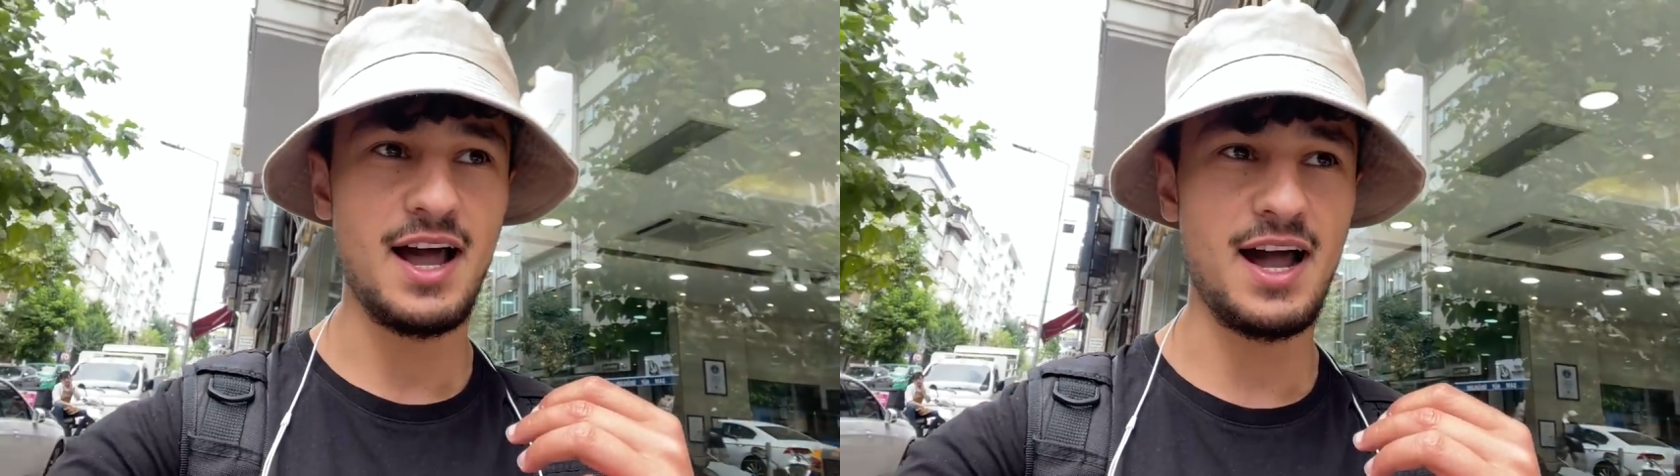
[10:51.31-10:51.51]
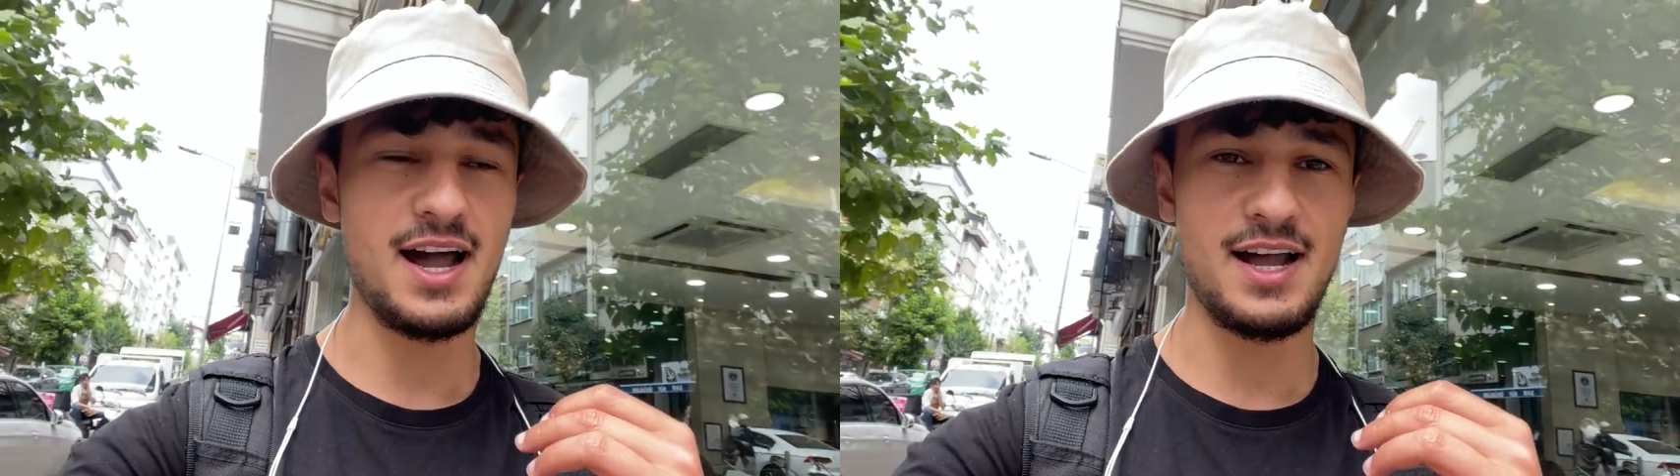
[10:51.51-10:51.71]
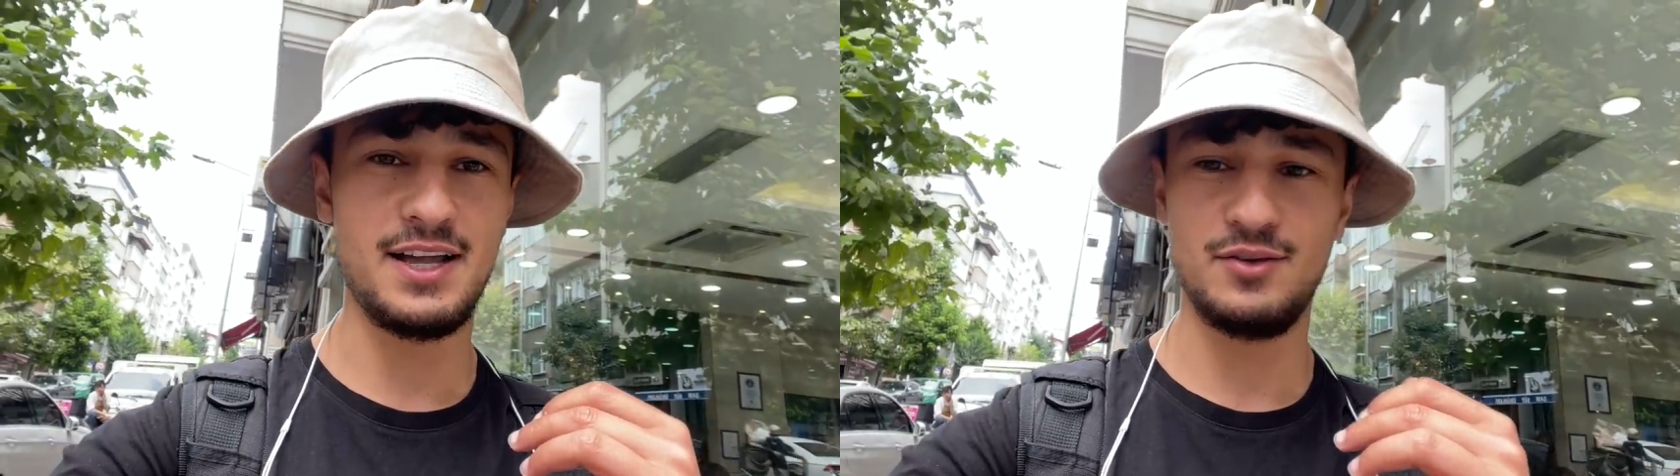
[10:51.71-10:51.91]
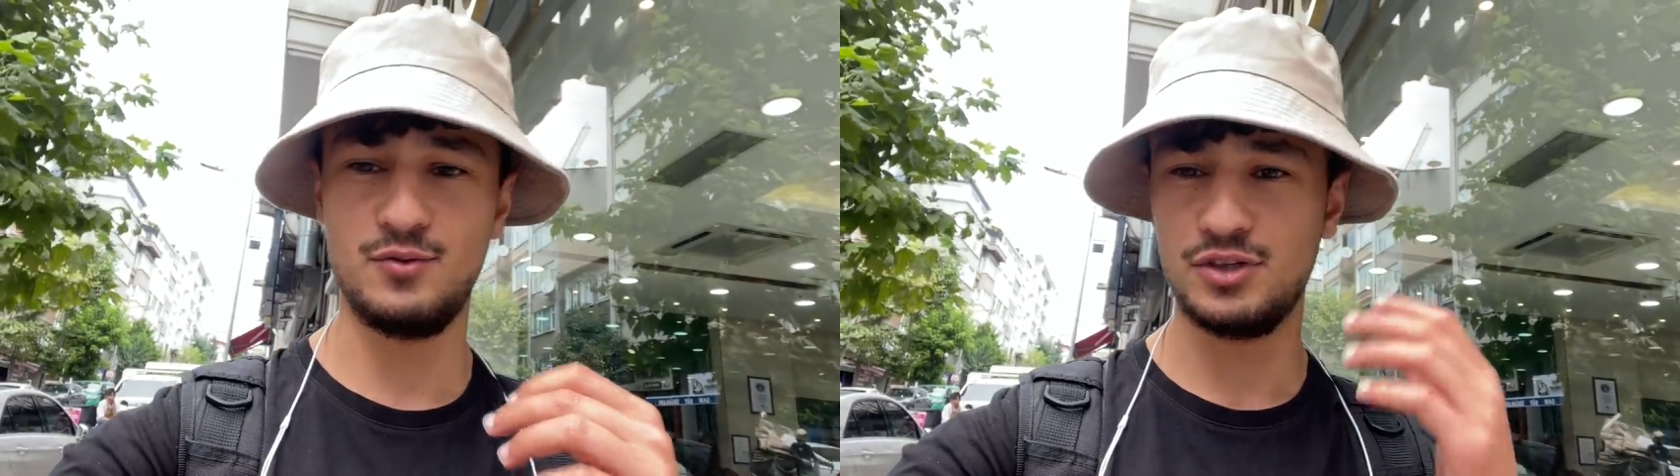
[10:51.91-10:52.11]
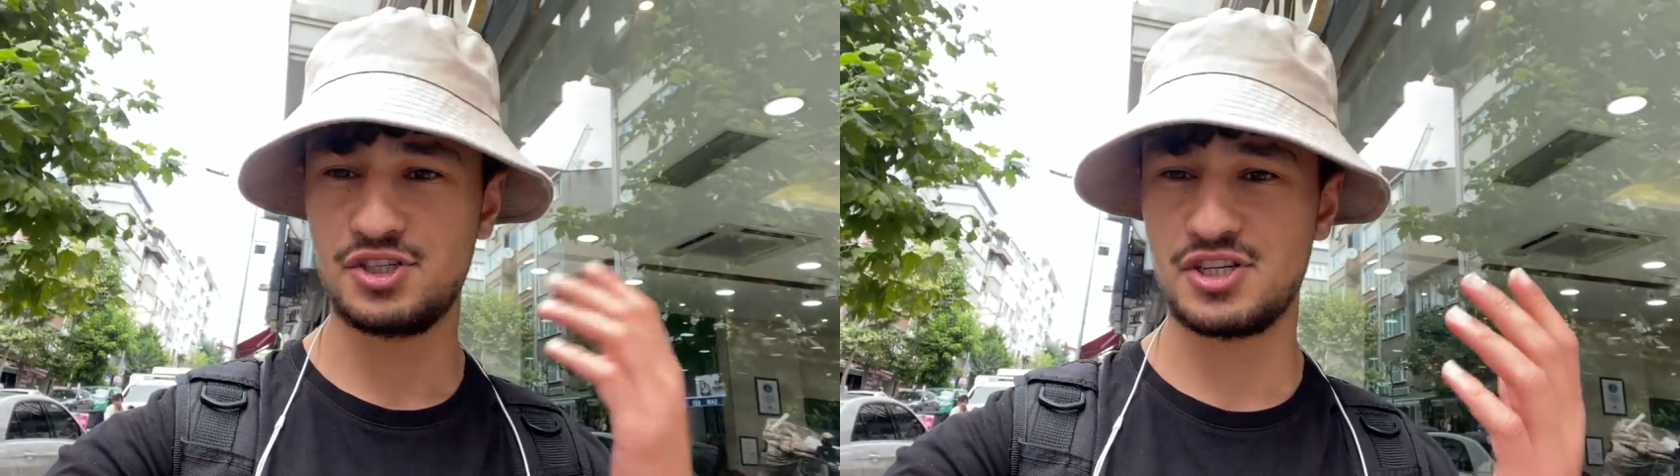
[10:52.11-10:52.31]
and
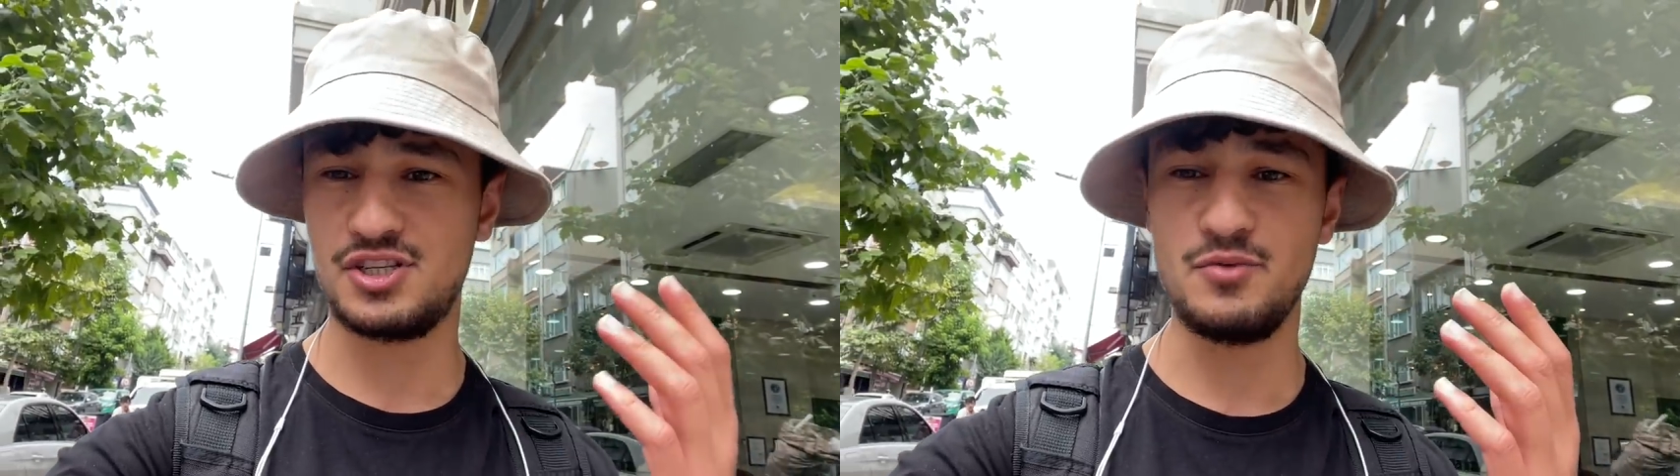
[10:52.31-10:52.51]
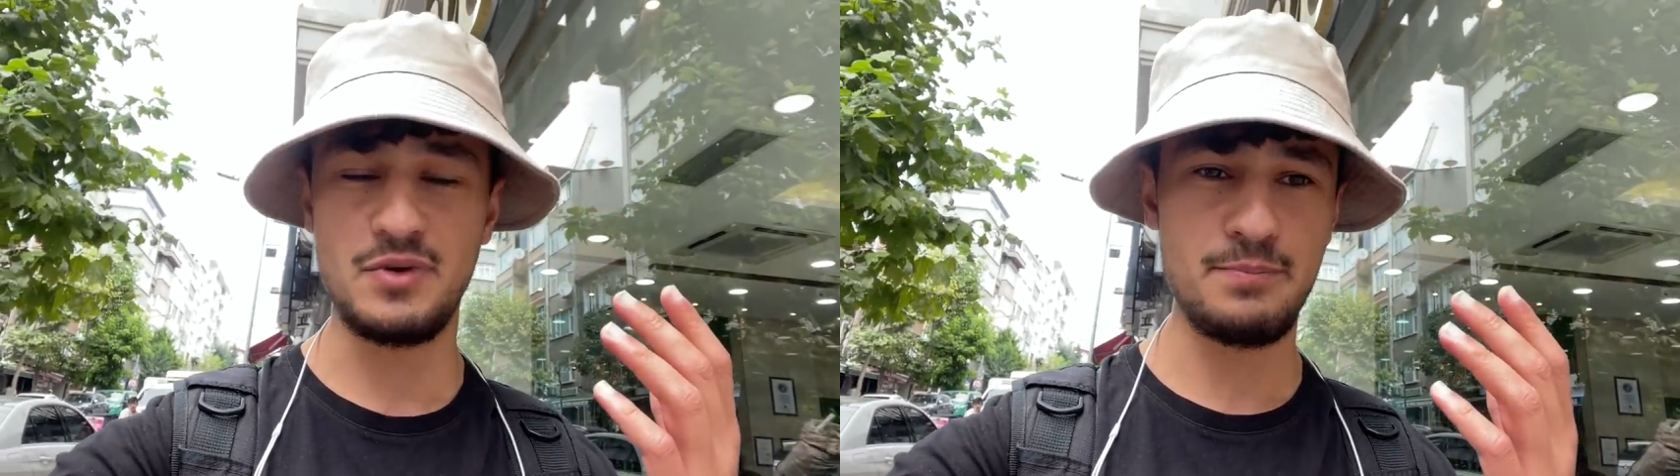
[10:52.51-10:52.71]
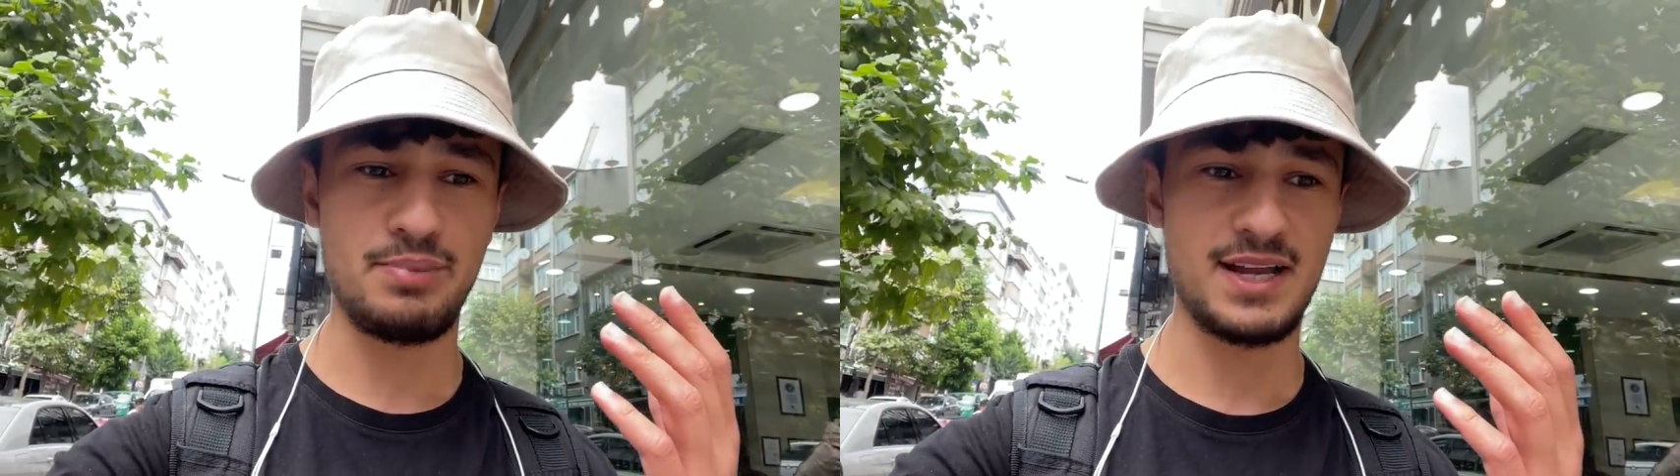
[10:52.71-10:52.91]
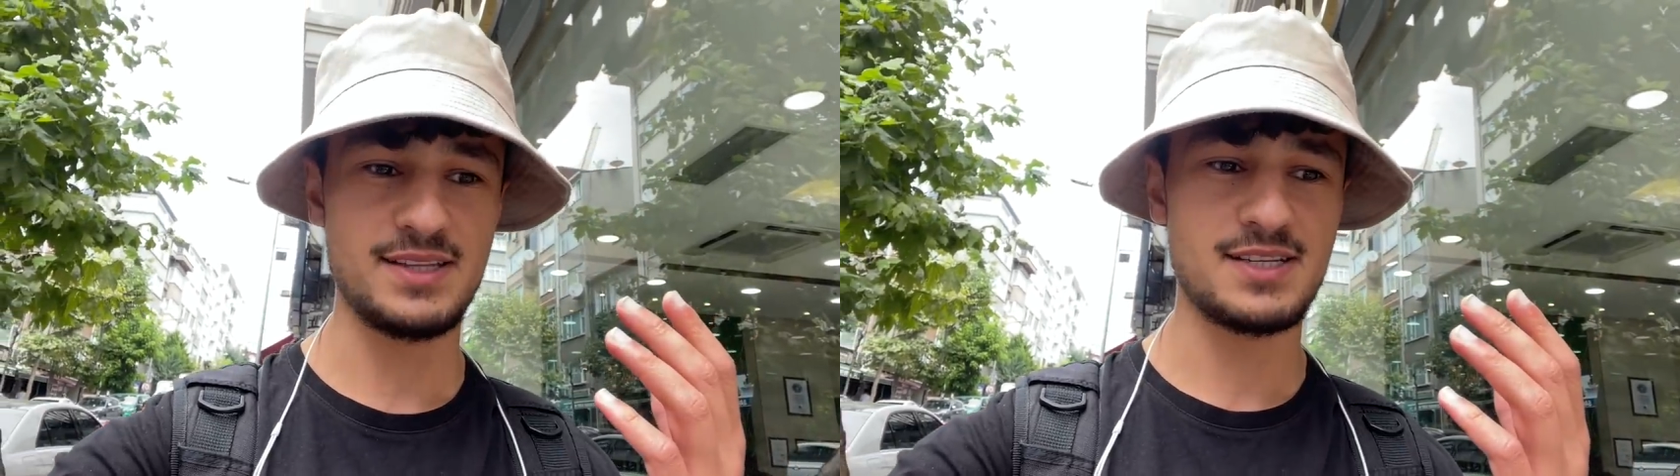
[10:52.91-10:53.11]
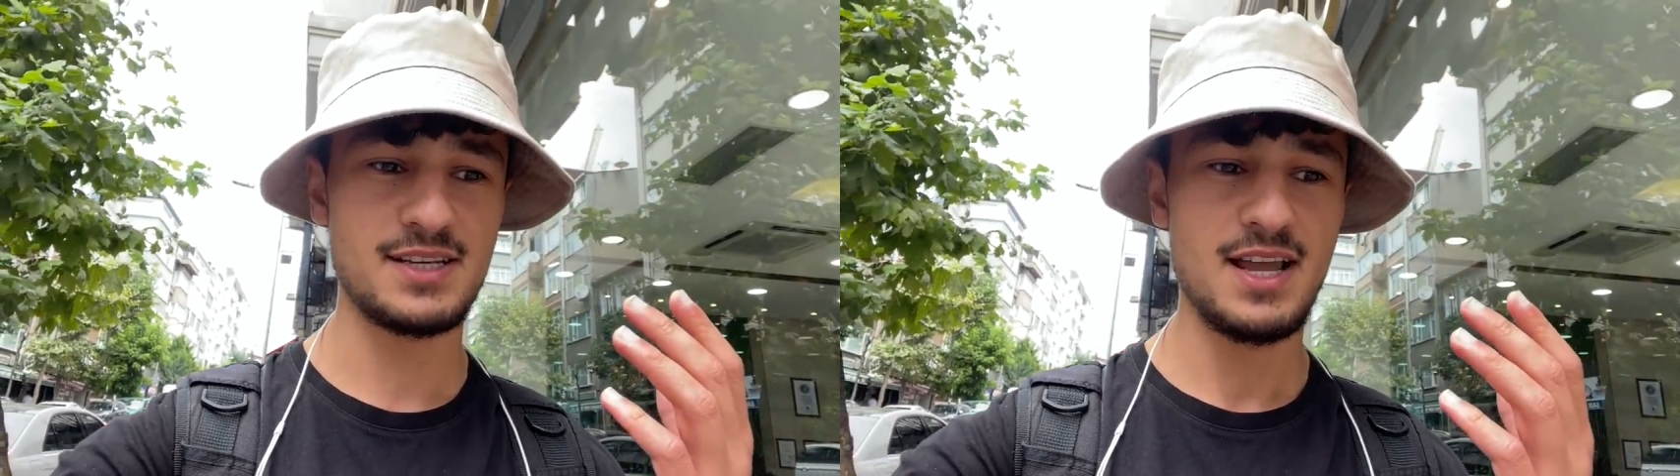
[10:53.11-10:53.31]
we'll just do
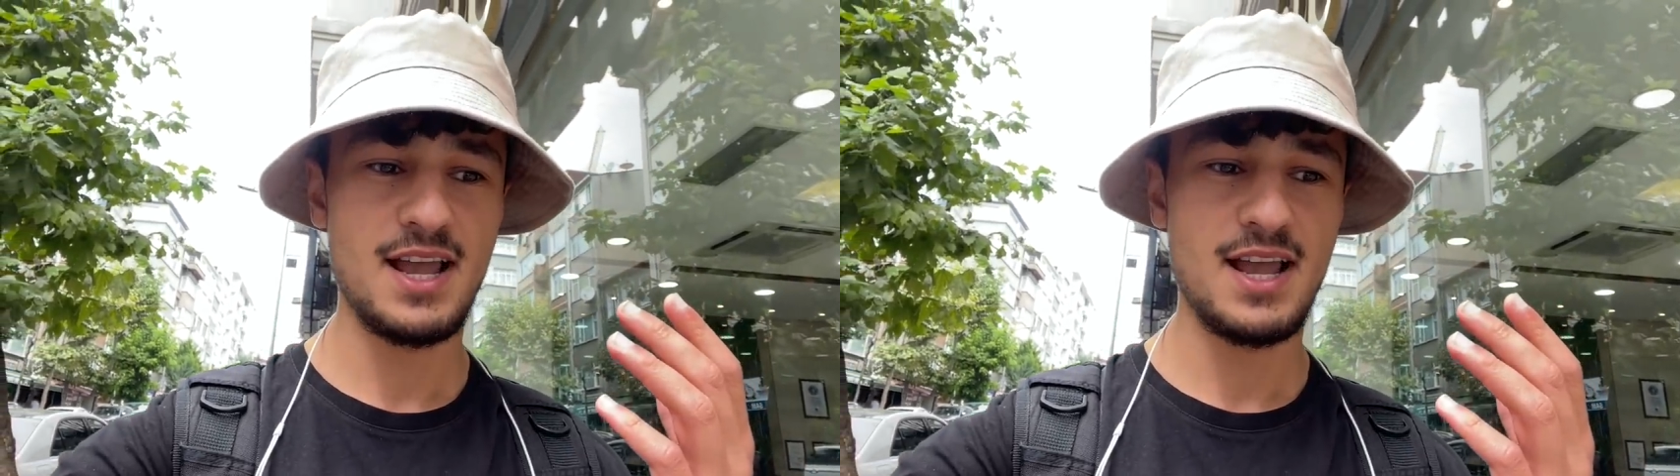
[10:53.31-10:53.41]
implants.